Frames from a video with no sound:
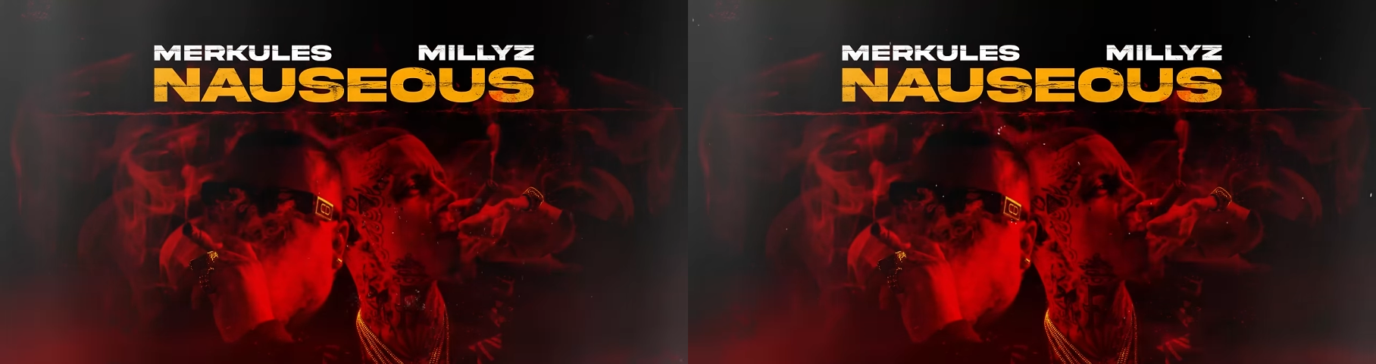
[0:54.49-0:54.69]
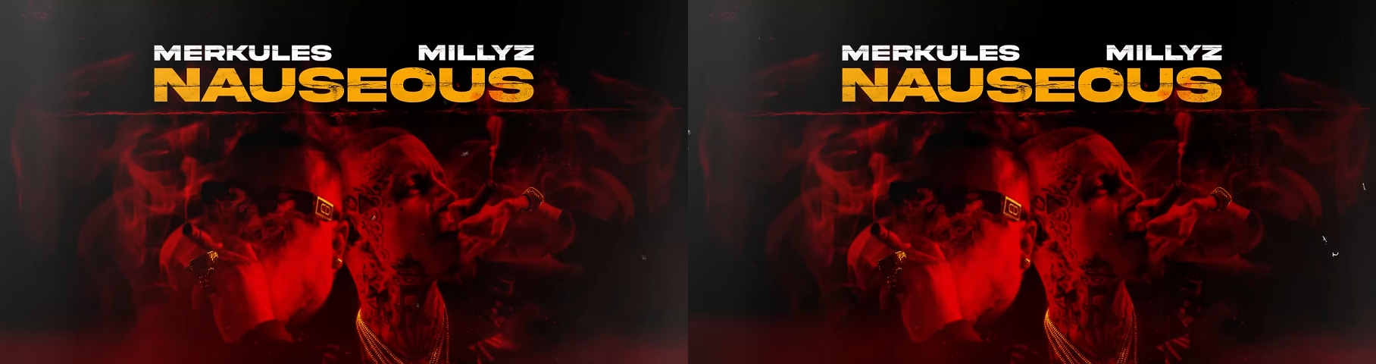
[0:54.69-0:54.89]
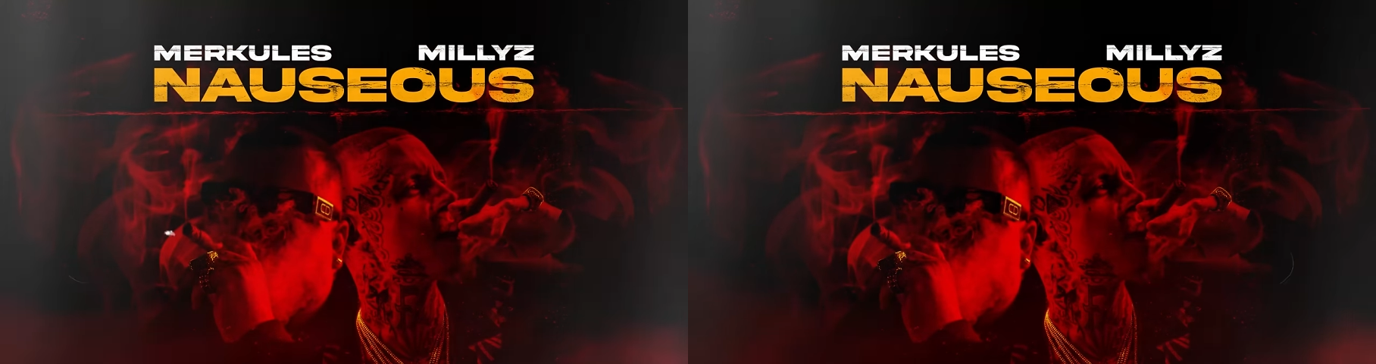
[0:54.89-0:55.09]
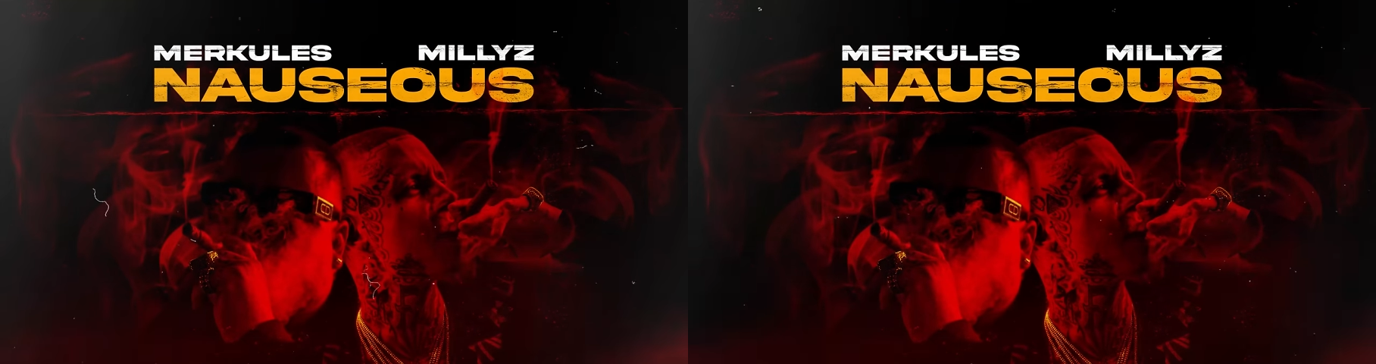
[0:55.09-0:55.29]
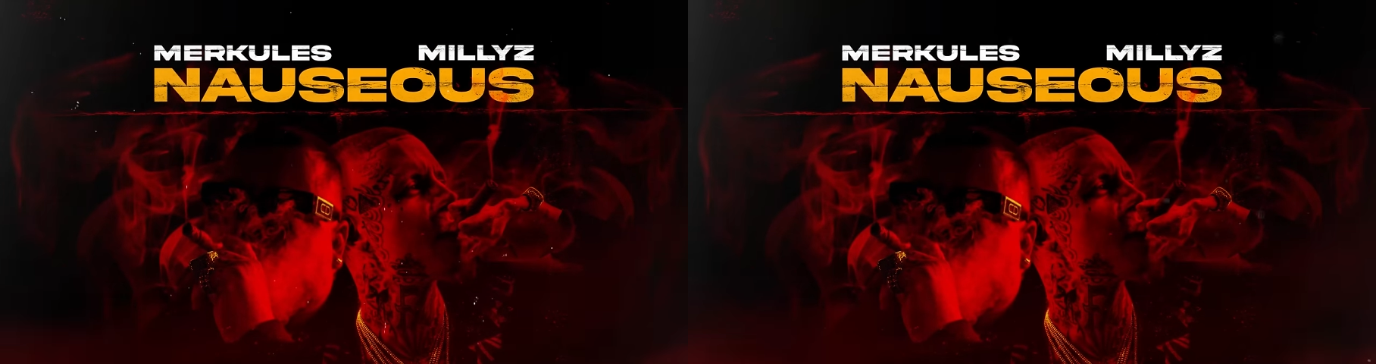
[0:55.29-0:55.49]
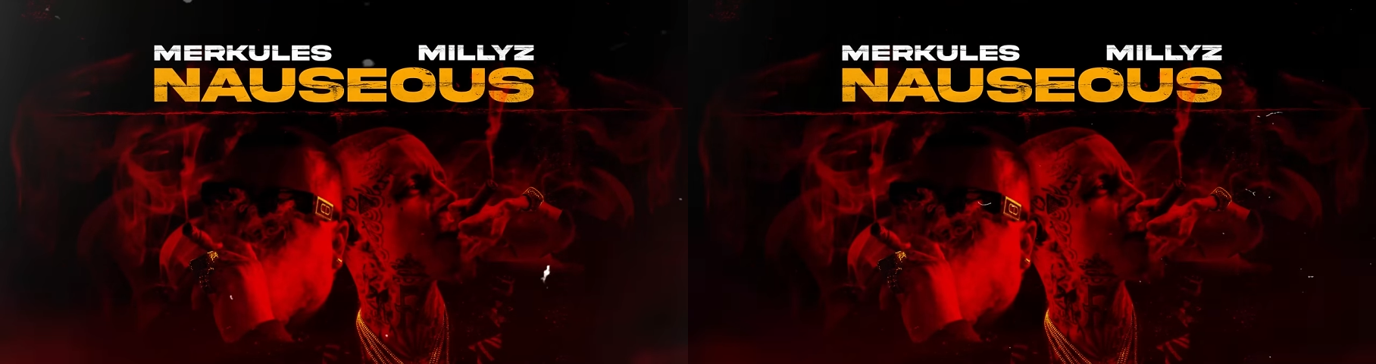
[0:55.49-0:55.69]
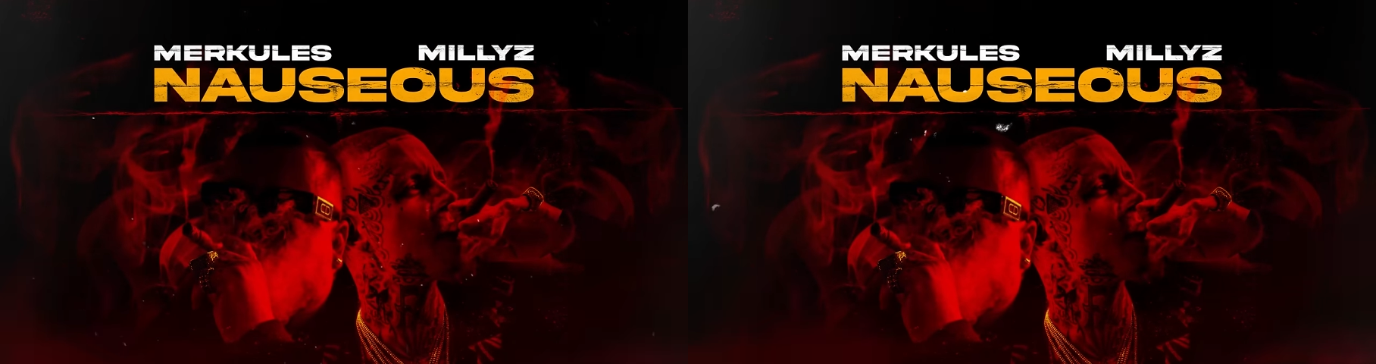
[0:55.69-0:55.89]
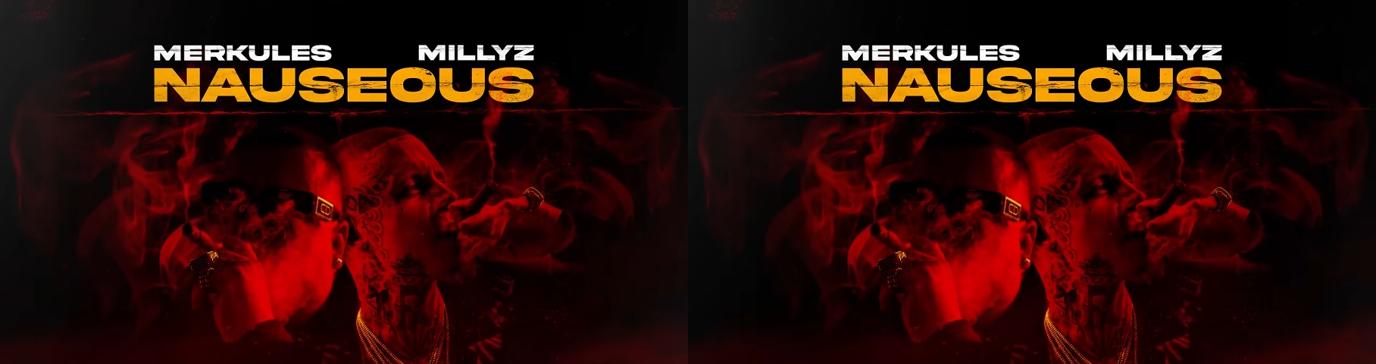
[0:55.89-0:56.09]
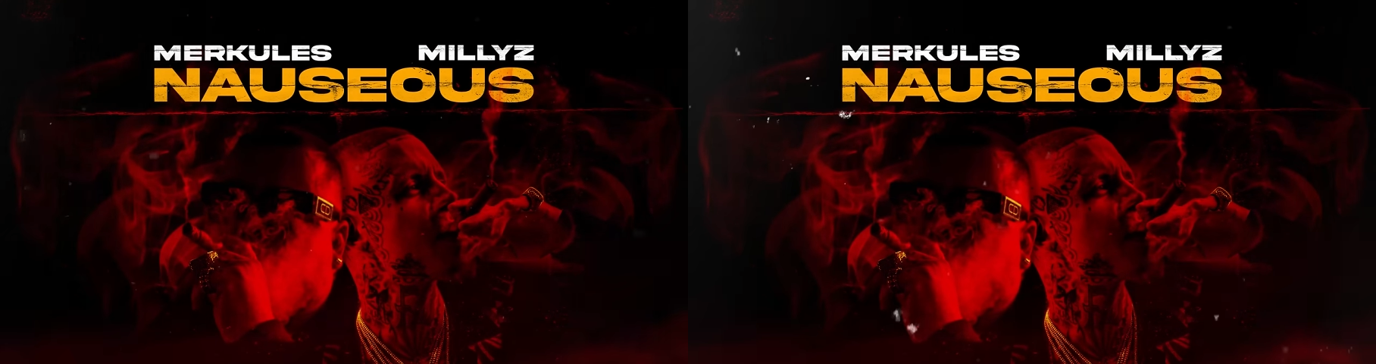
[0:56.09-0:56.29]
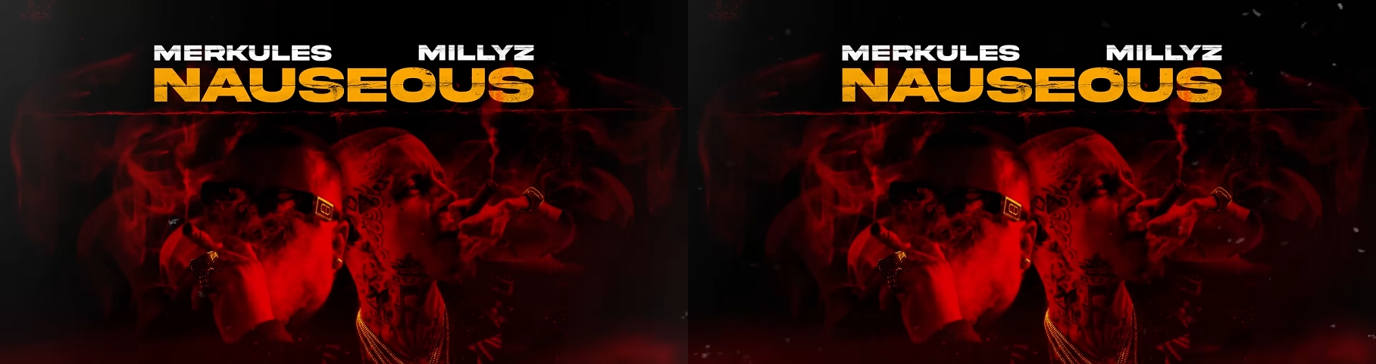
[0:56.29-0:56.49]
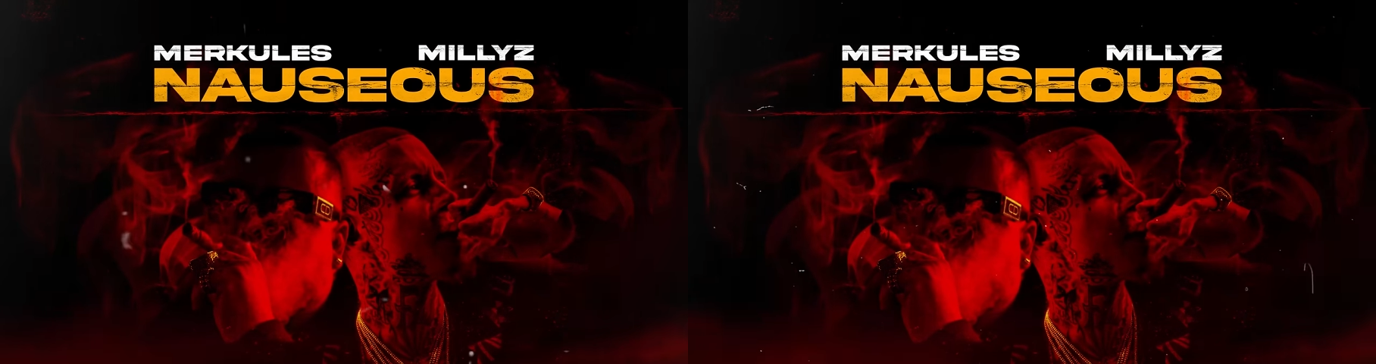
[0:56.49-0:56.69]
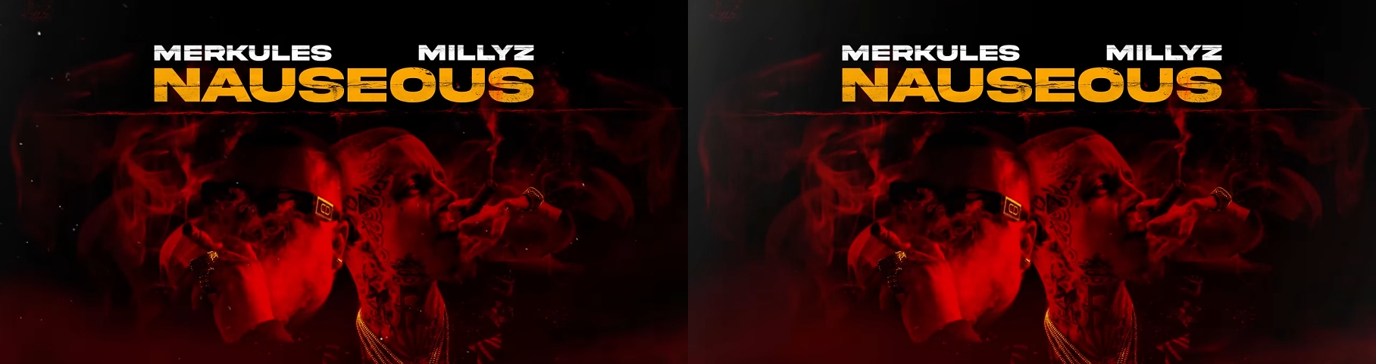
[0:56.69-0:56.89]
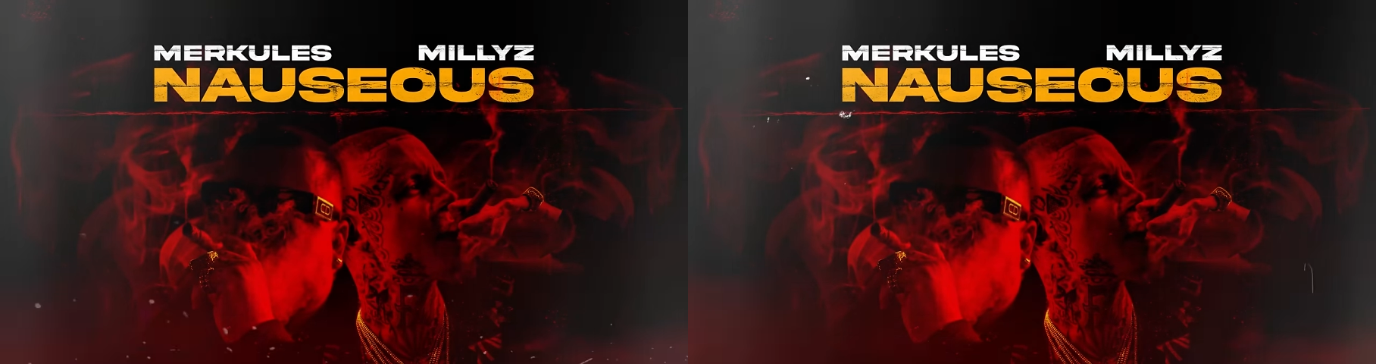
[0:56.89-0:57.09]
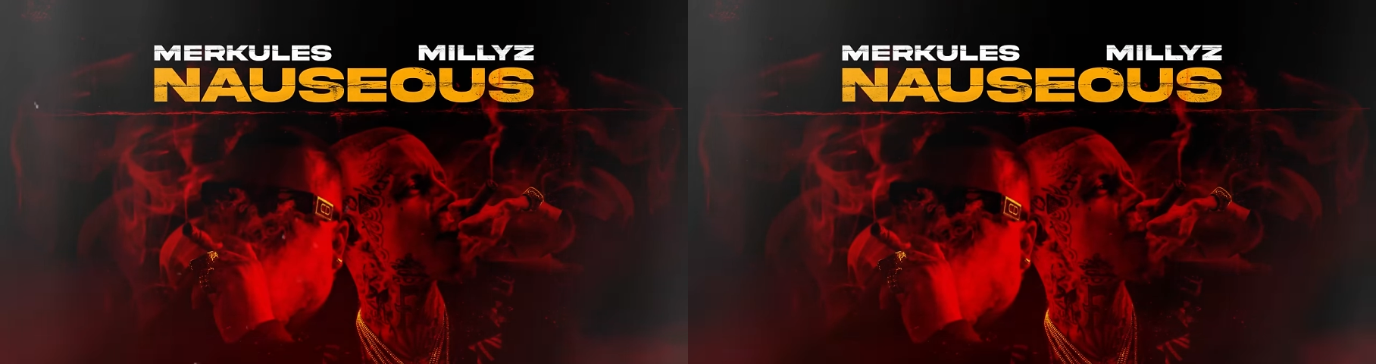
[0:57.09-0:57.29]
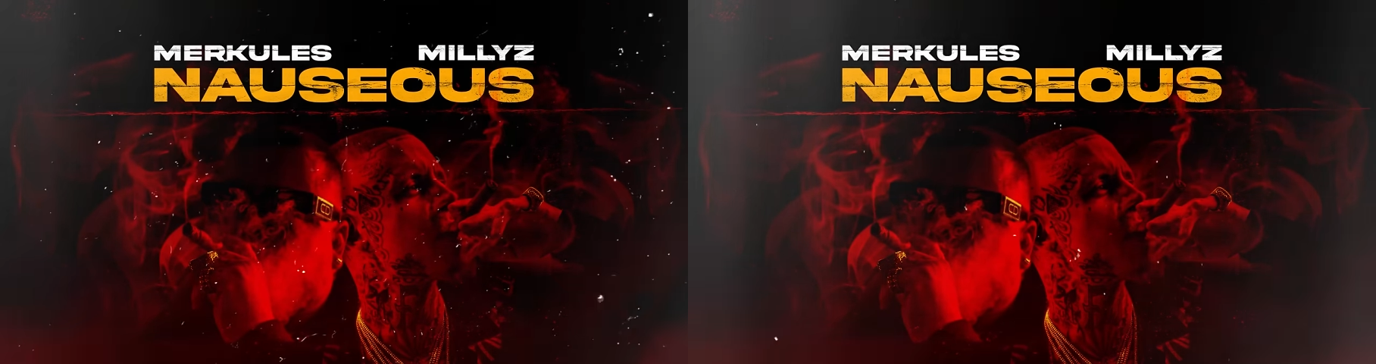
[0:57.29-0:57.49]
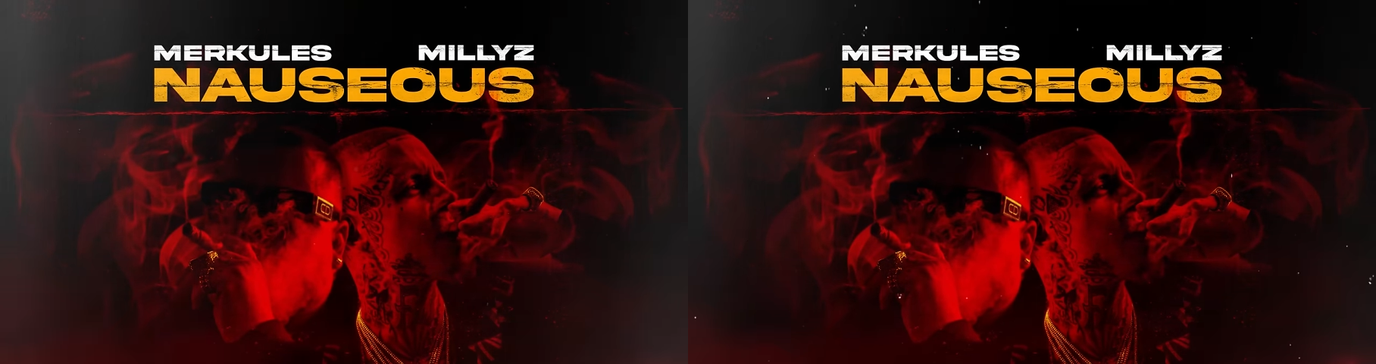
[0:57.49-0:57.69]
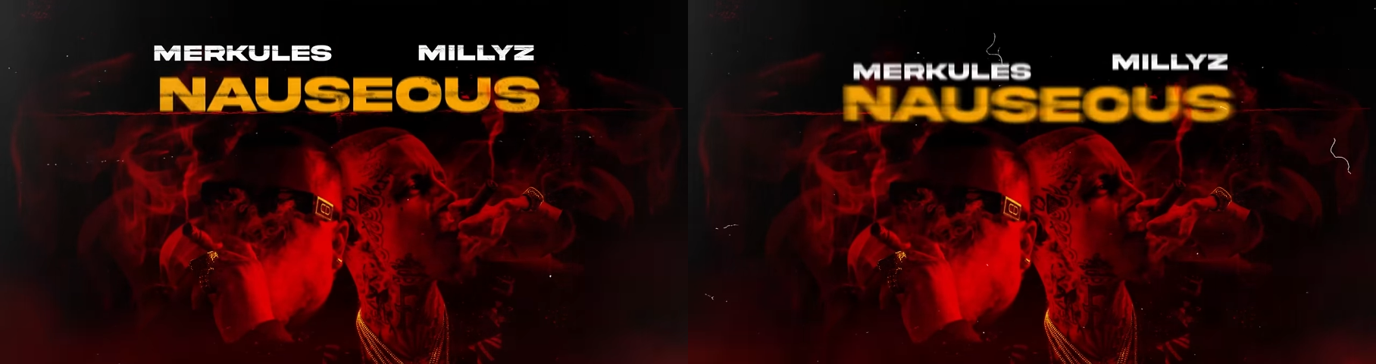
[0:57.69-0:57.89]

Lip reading: (no speaker visible)